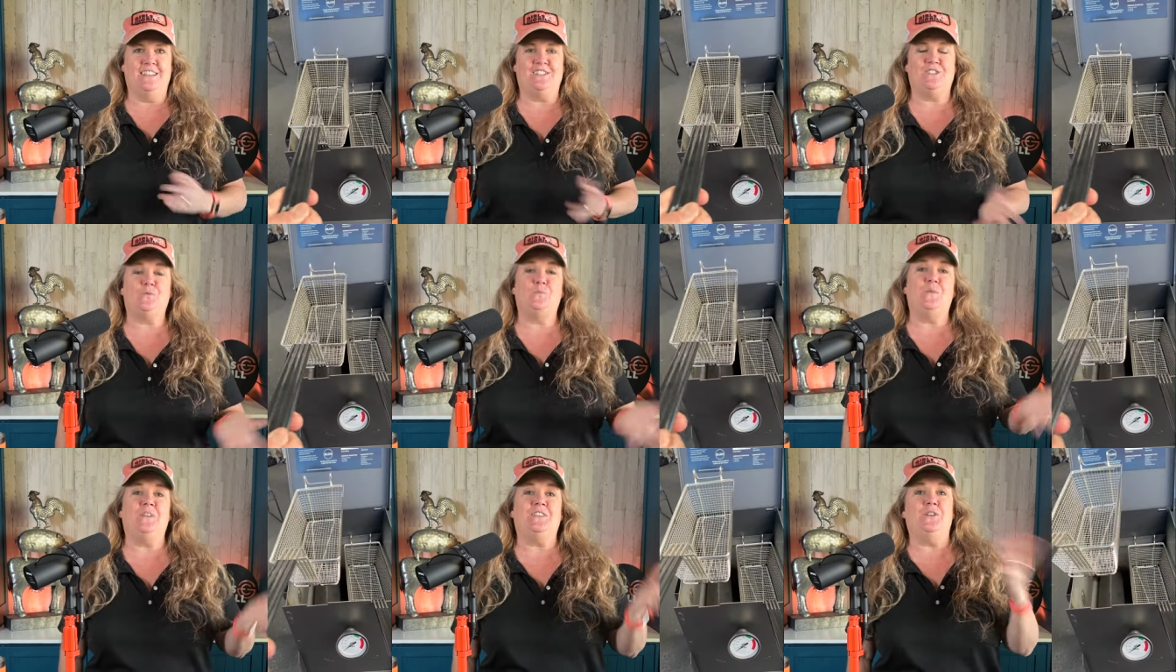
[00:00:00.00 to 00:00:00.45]

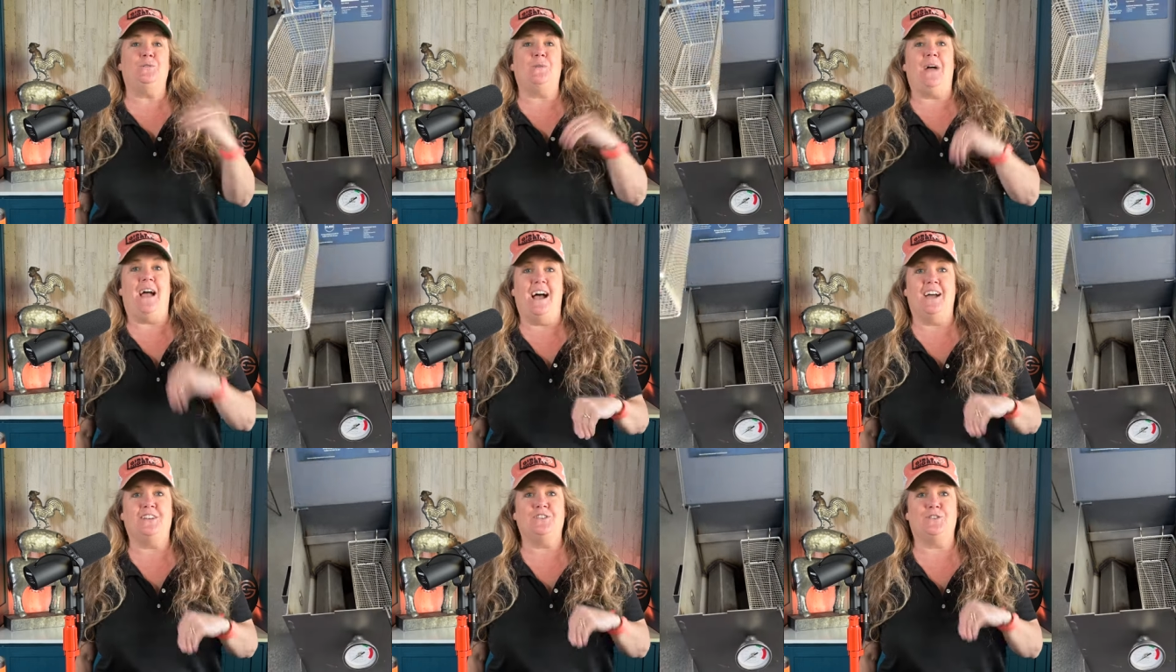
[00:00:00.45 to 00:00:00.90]
So when you
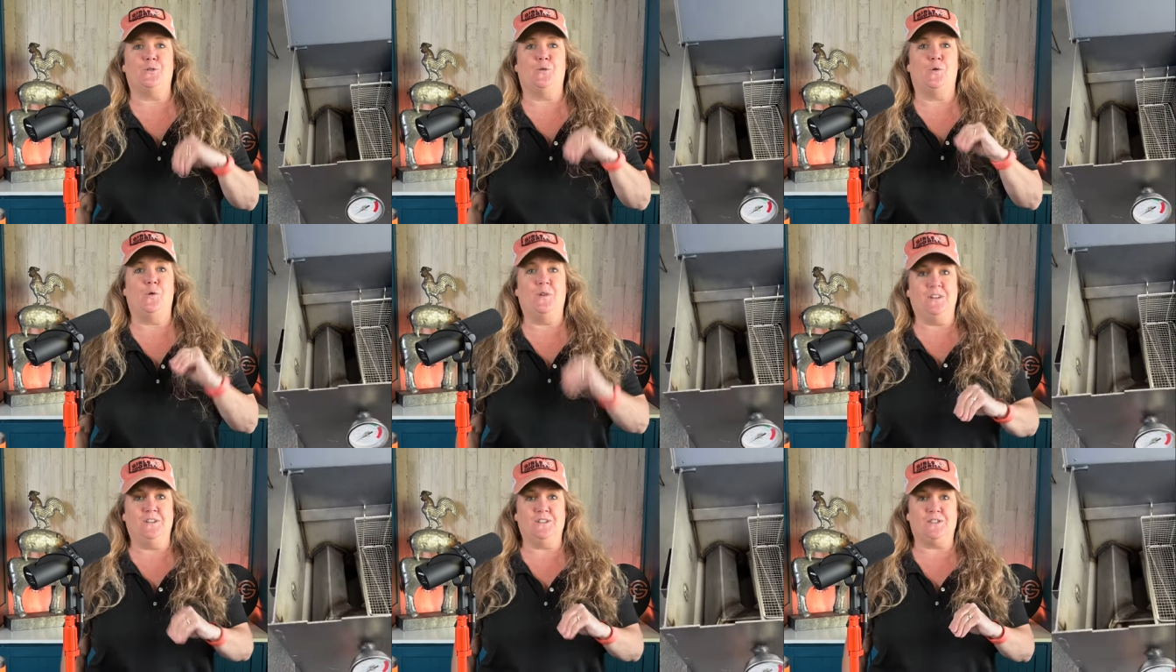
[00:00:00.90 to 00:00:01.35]
add your
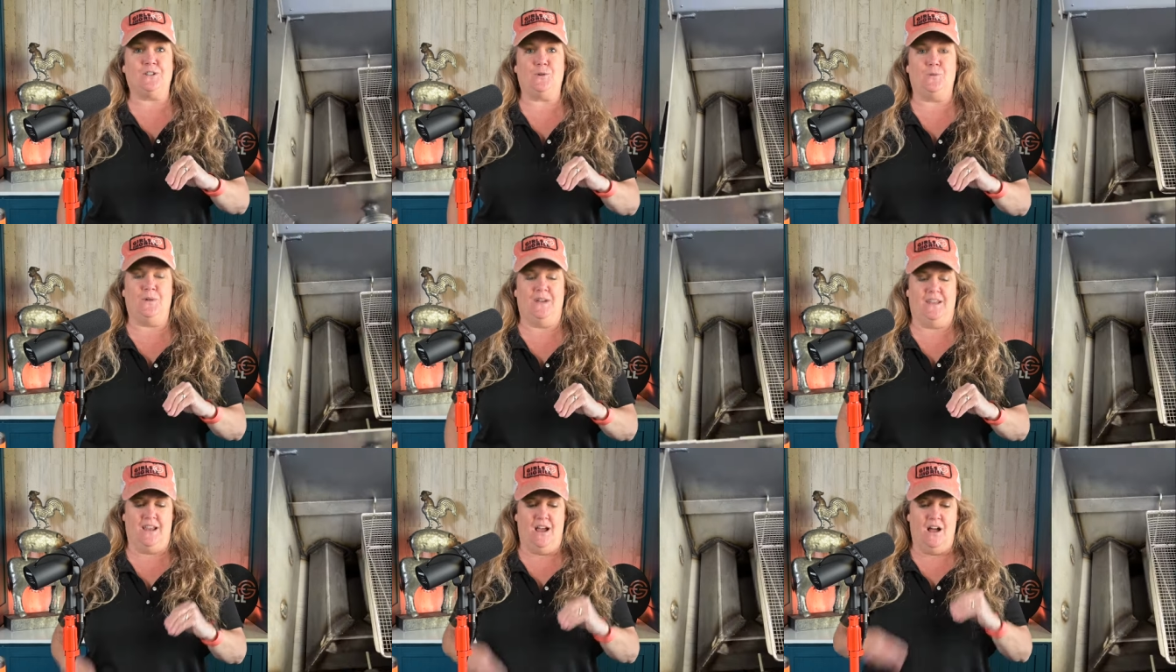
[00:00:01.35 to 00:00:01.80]
oil
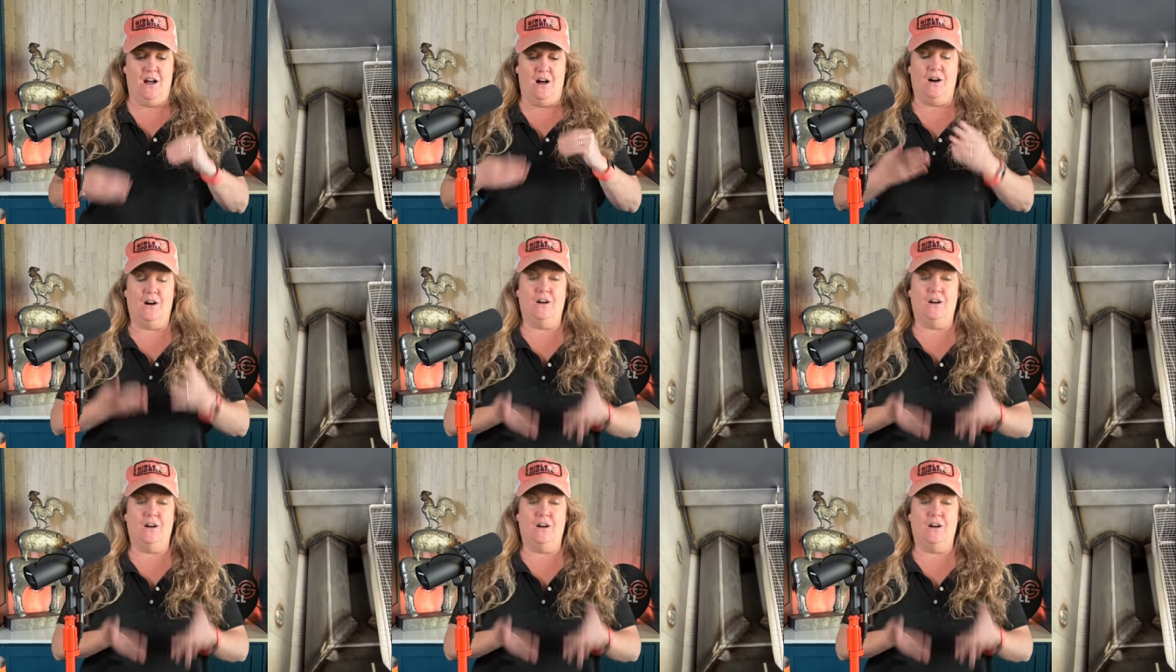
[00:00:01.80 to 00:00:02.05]
to it,